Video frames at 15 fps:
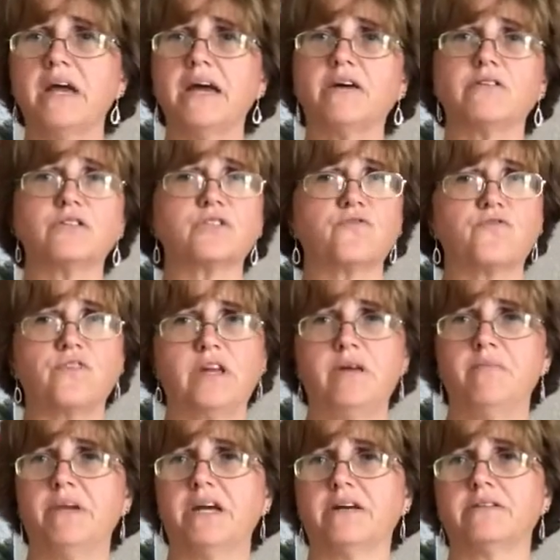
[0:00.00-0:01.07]
males,
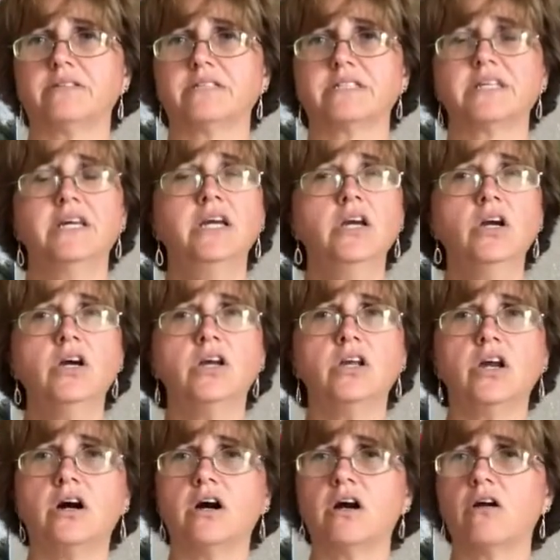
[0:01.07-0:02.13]
females,
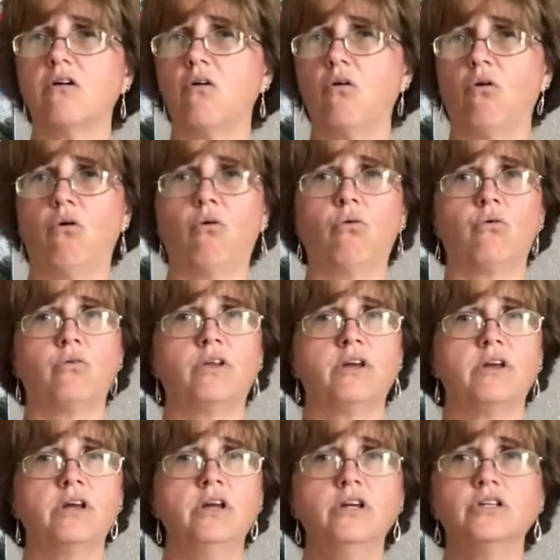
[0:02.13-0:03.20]
young, old,
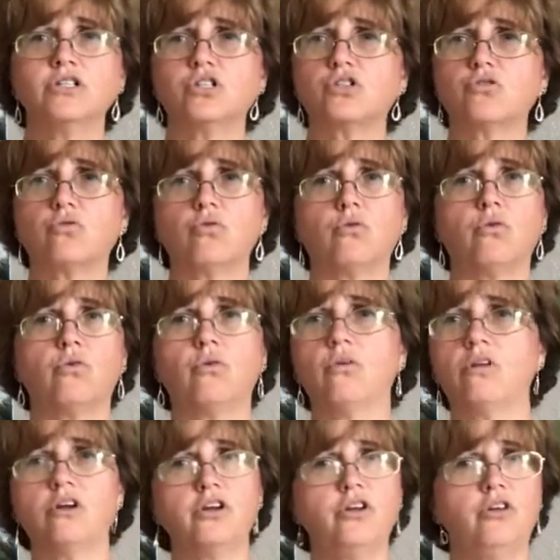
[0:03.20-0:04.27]

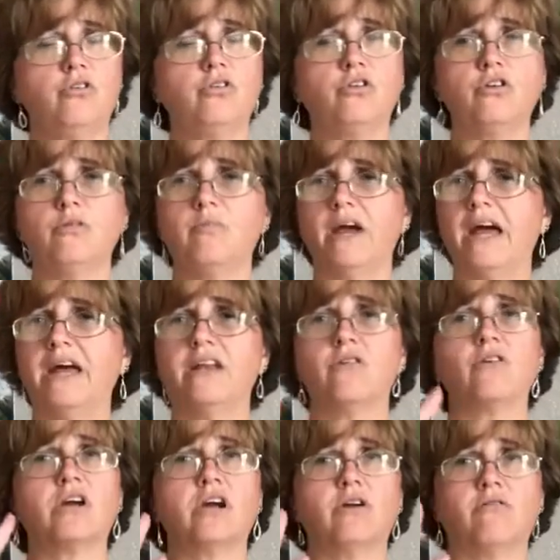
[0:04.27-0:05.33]
school, YouTube, I
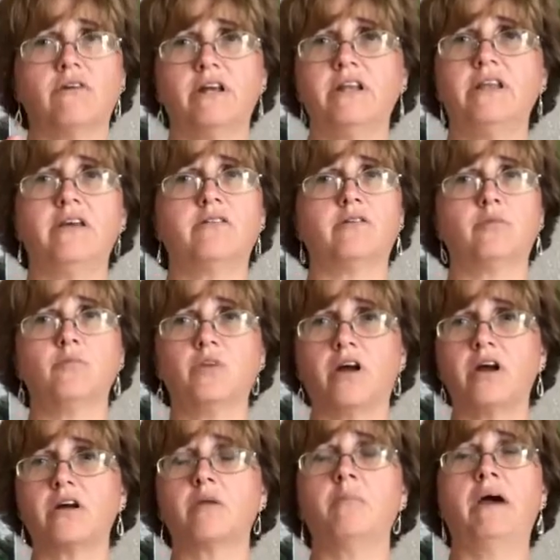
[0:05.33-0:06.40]
don't care what it is. I'm
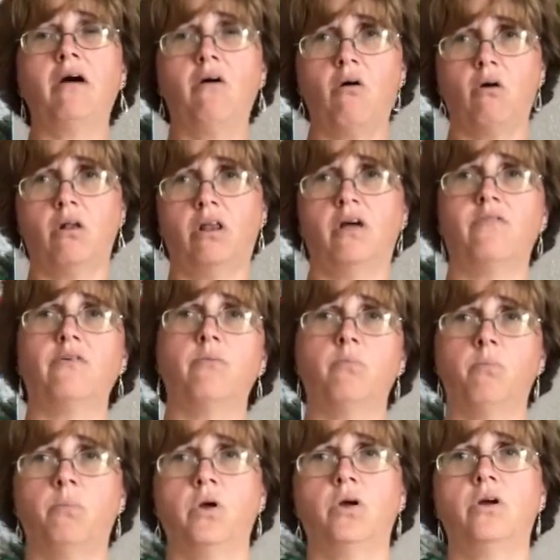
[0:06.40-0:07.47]
talking about all of
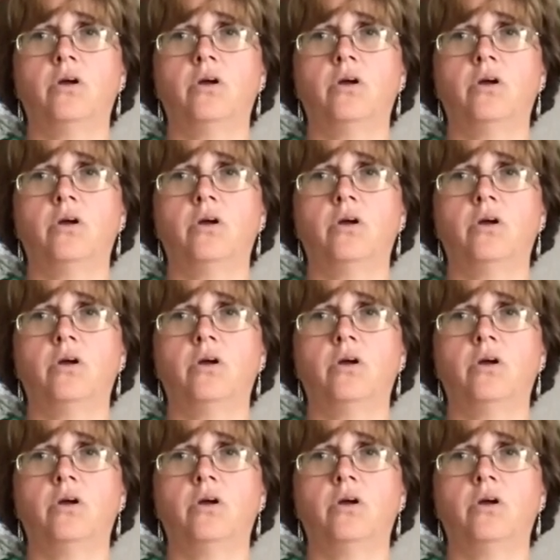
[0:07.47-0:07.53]
them.